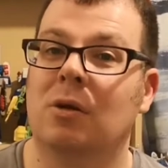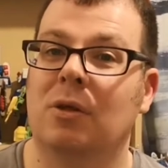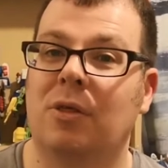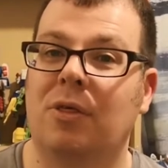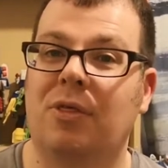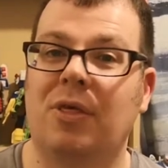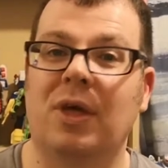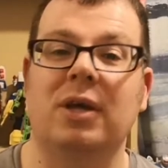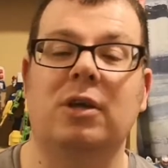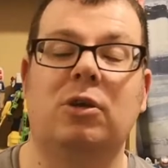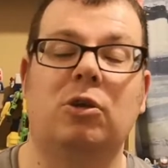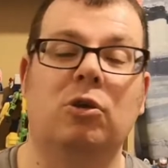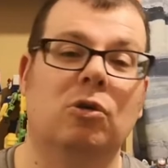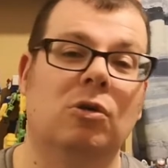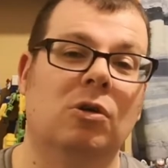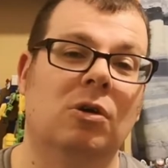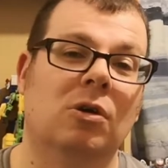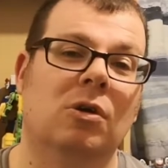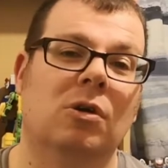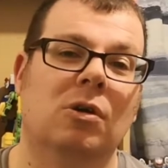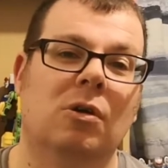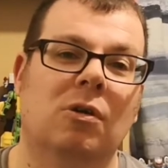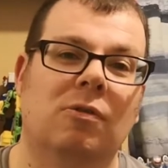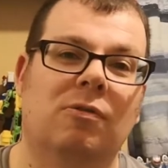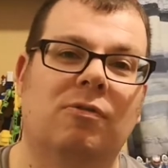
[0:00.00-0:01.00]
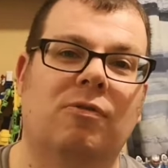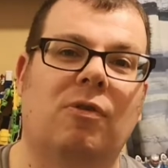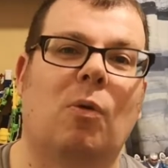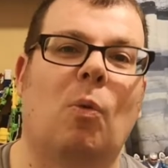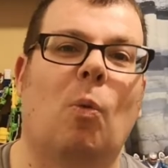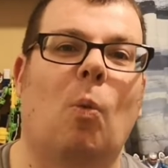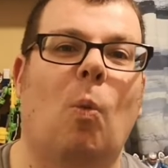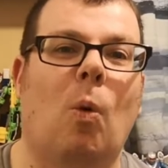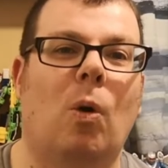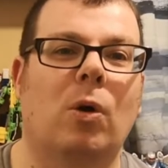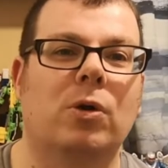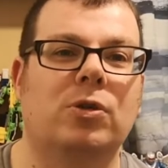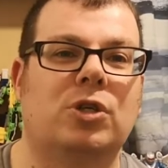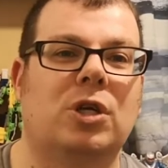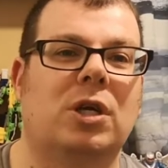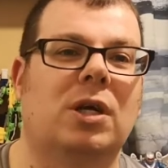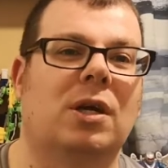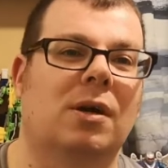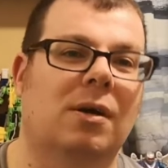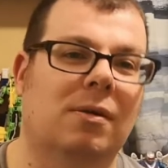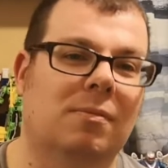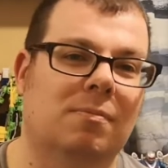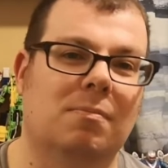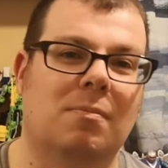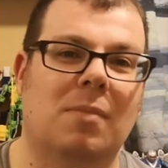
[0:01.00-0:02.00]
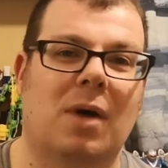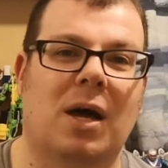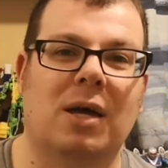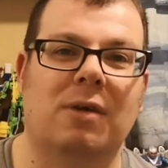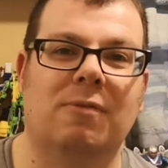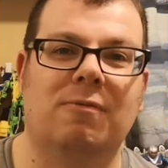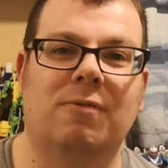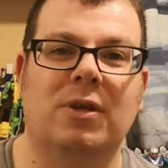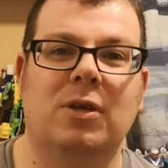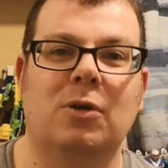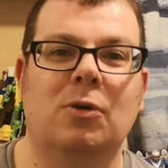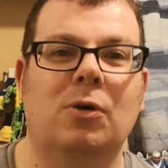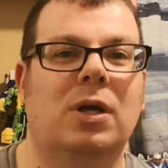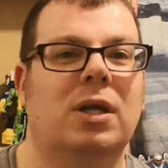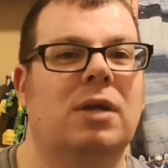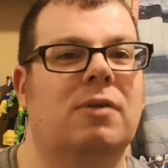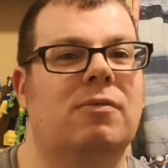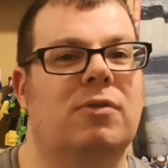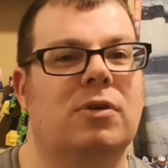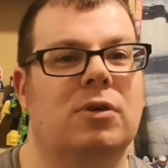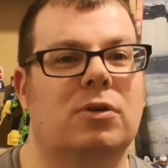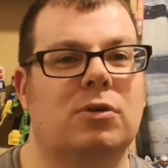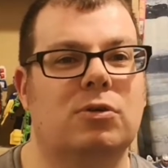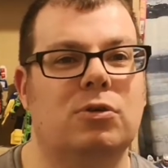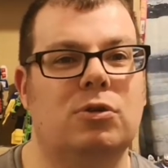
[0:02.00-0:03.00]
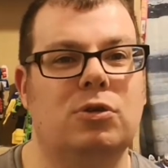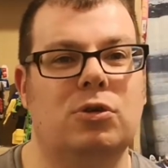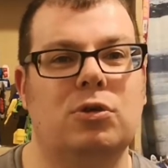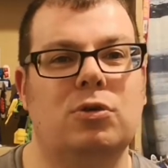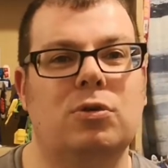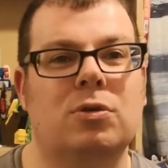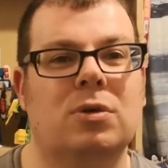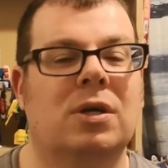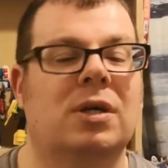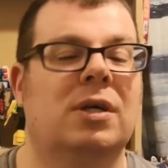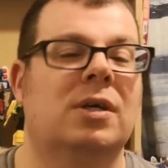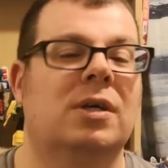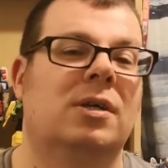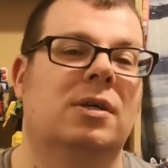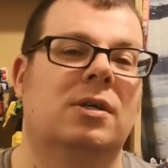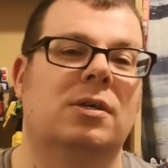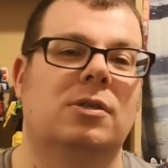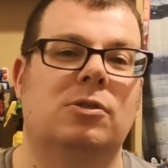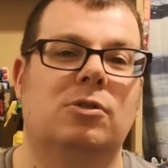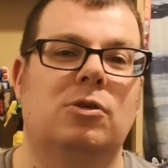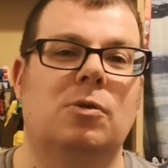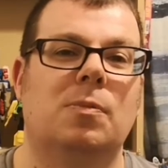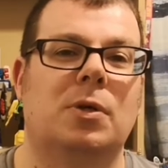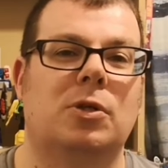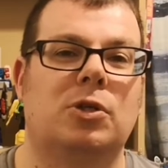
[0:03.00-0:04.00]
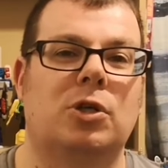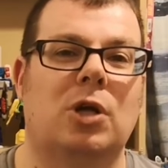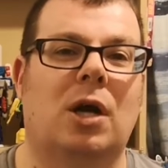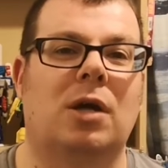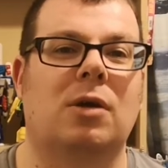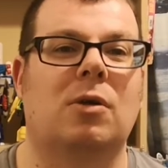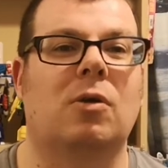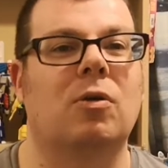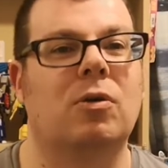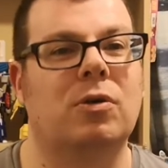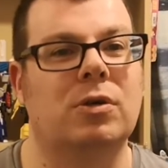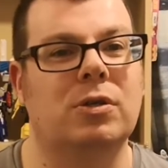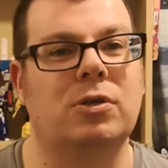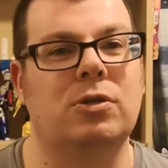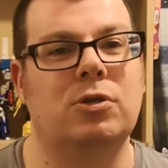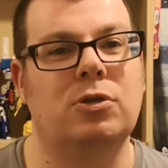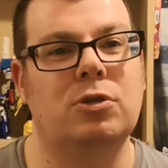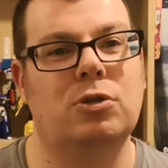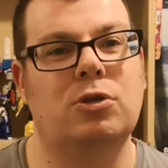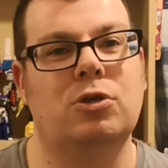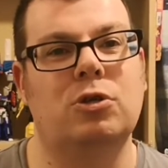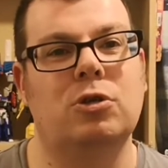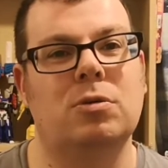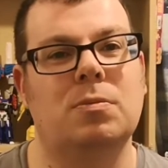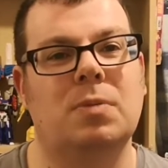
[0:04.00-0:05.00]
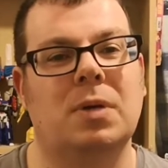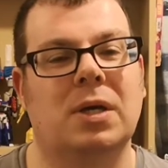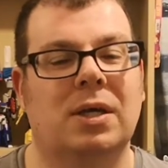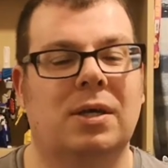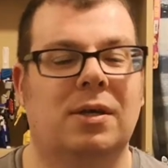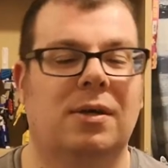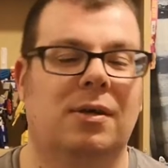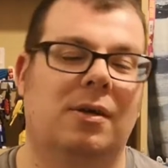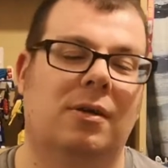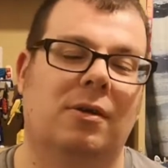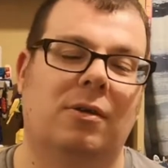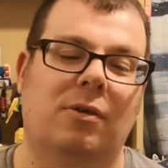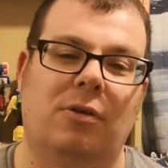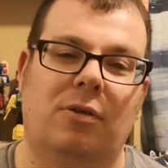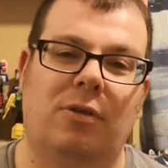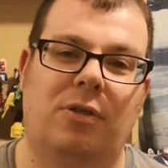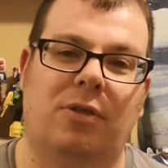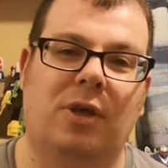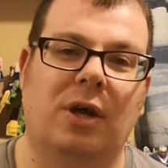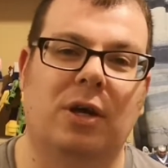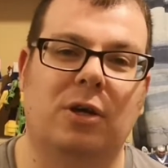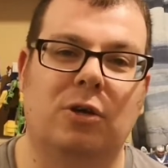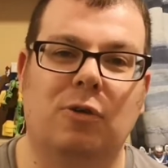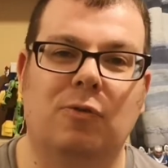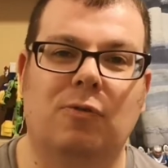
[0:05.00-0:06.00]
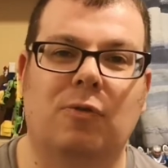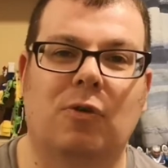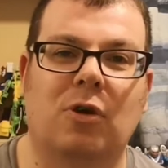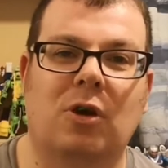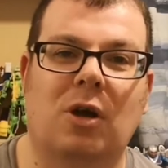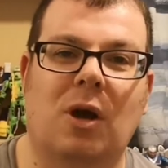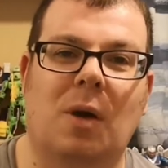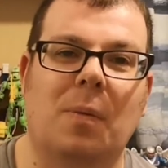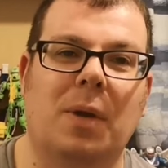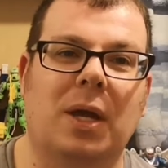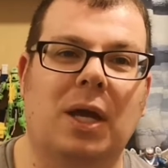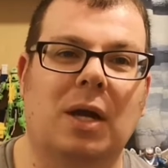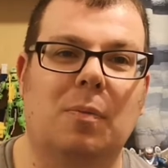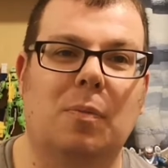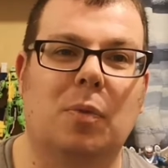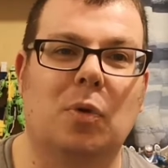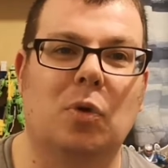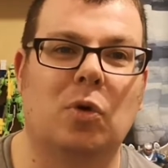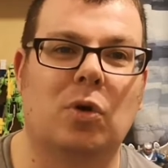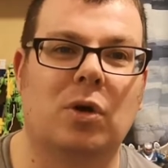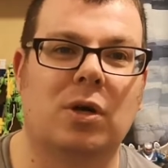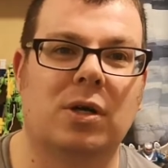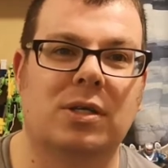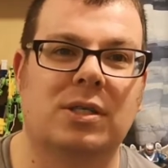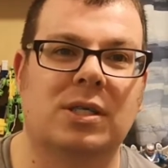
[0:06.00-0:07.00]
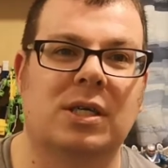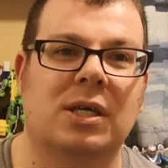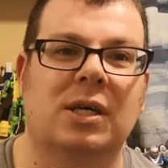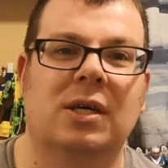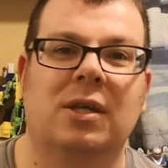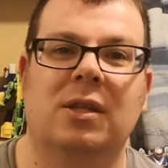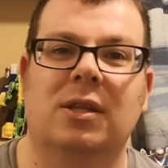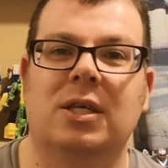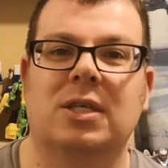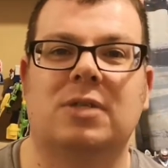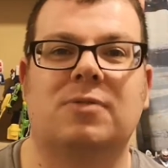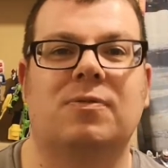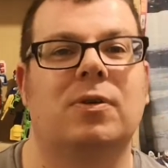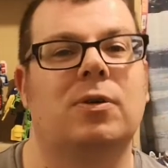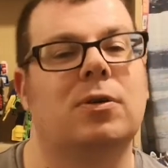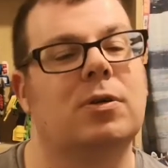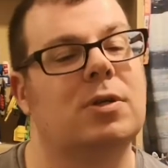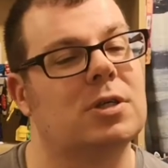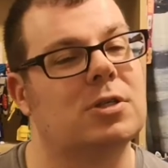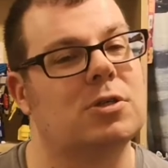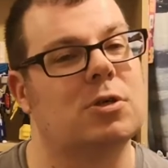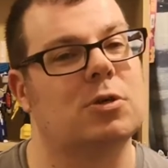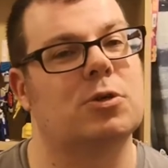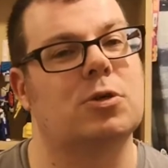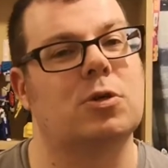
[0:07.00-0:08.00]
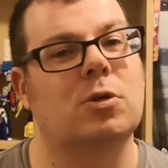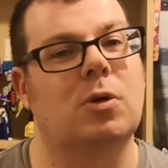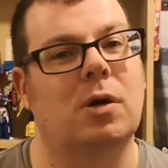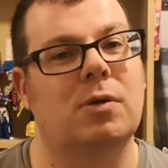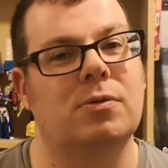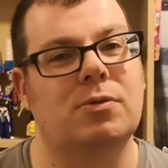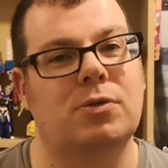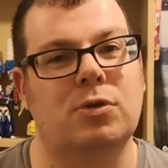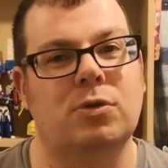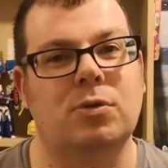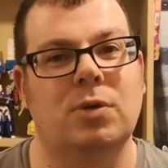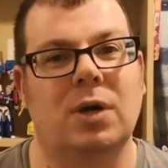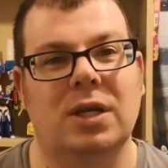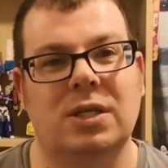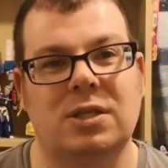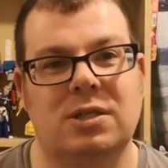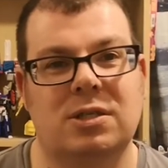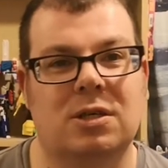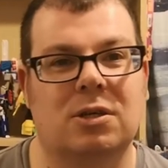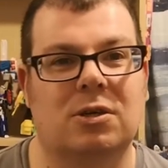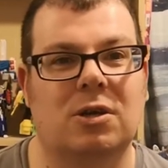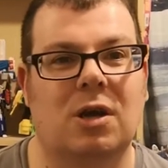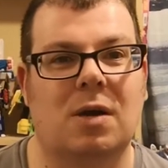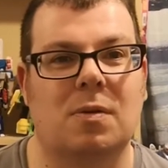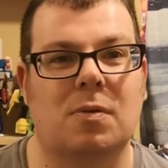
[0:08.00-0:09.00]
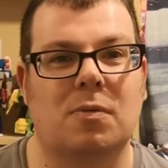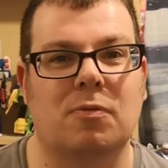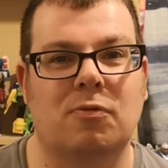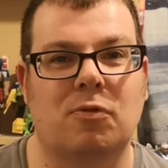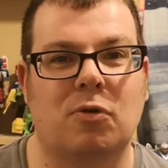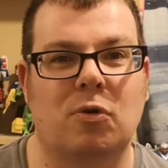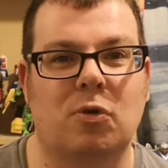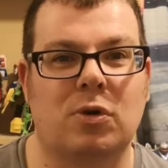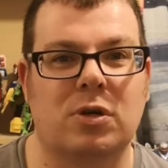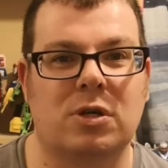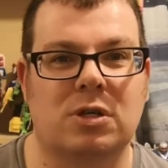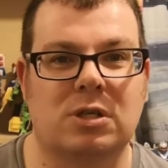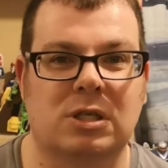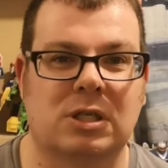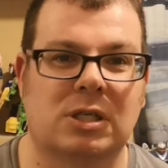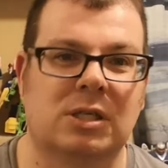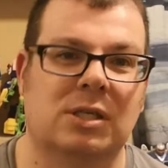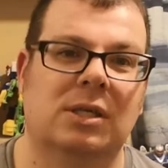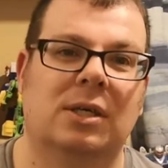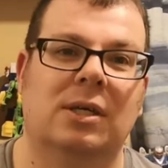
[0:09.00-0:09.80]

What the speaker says: Thank you for watching my video, and if you're new to my channel on YouTube, thank you for coming aboard. This video does also go out to Instagram, of course,